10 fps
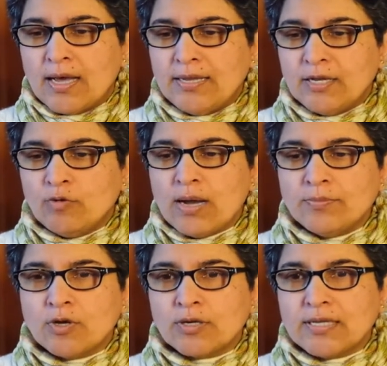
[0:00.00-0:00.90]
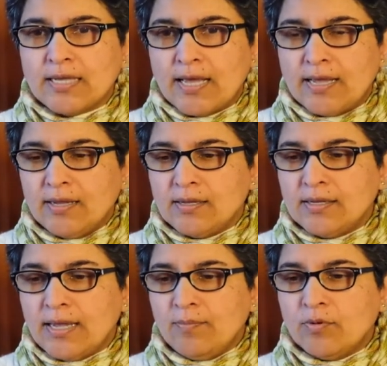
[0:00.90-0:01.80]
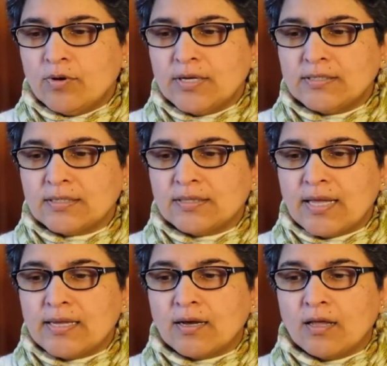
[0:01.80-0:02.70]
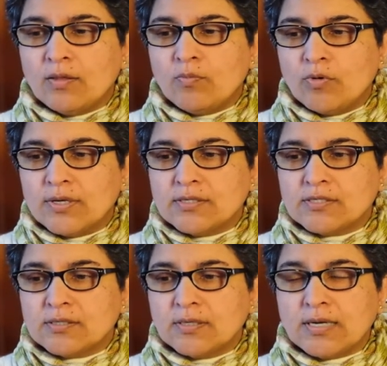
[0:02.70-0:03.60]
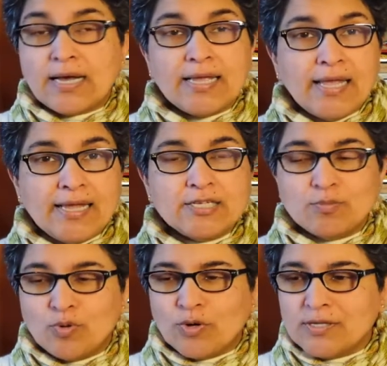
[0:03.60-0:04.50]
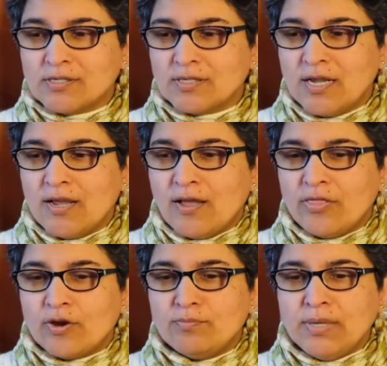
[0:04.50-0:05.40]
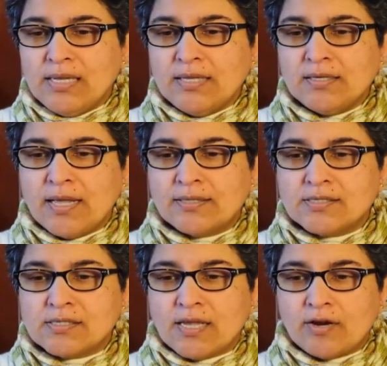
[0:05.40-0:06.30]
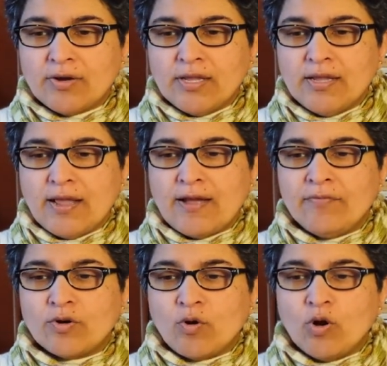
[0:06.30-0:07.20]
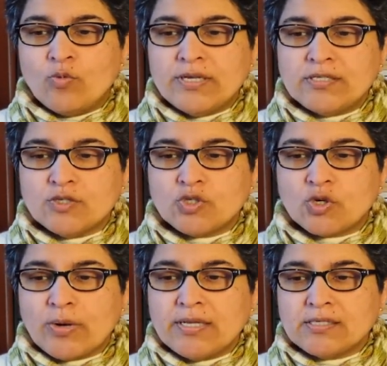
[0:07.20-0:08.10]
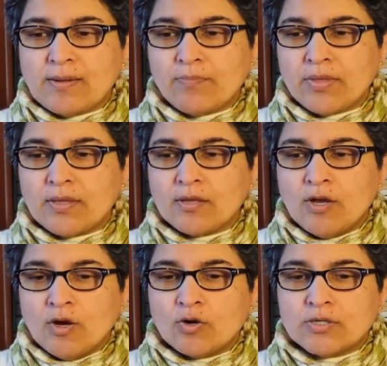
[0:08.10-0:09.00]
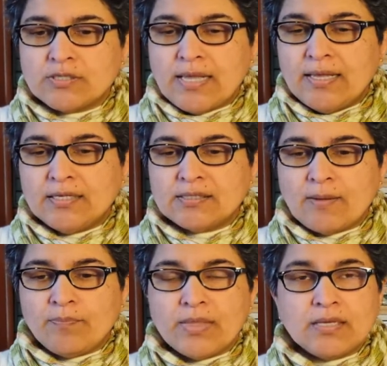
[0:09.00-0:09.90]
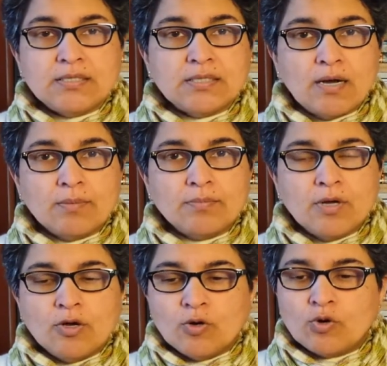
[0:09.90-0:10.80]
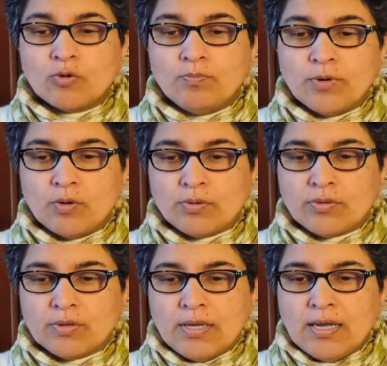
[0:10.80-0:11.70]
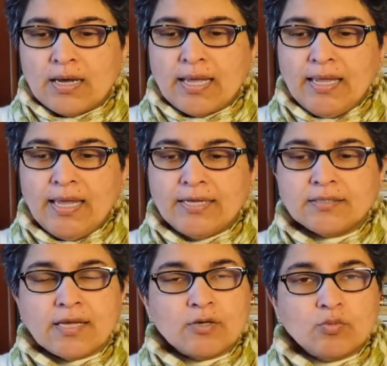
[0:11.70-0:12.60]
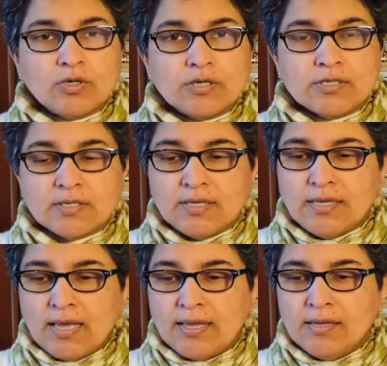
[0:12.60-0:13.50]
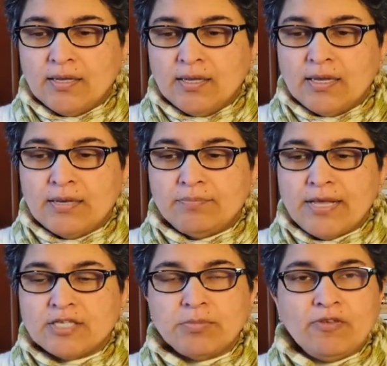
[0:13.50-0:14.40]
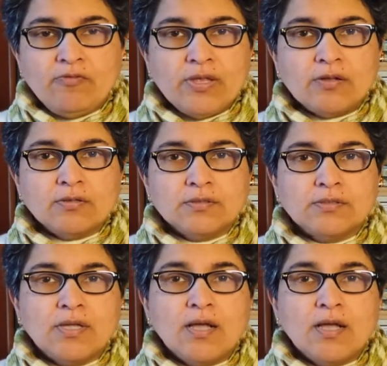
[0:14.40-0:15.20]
I know I'm not gay. Gay boys like other boys. I hate boys. They're mean and scary, and they're always destroying something or saying something dumb or both. I hate that word, gay. It makes me feel